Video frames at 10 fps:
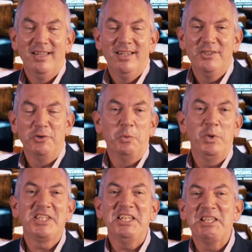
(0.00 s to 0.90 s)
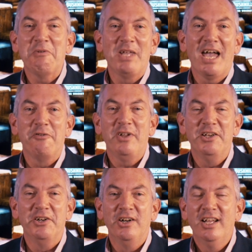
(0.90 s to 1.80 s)
So the whiskies that we have
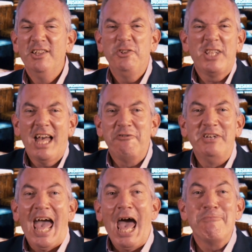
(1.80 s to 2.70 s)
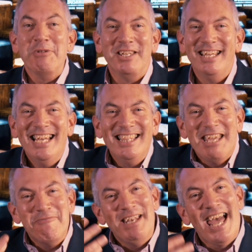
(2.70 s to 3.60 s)
here just haven't happened. They
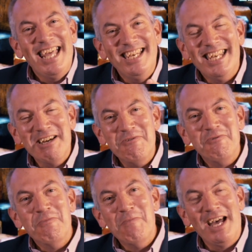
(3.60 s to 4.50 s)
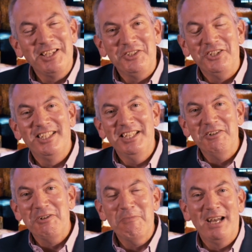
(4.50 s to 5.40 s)
have been handed down from master
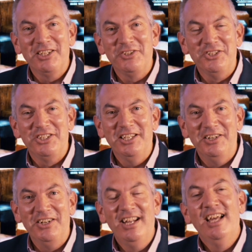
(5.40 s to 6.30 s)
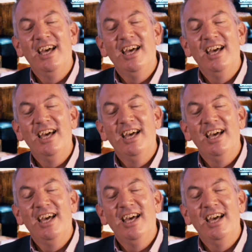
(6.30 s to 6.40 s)
distiller to master distiller.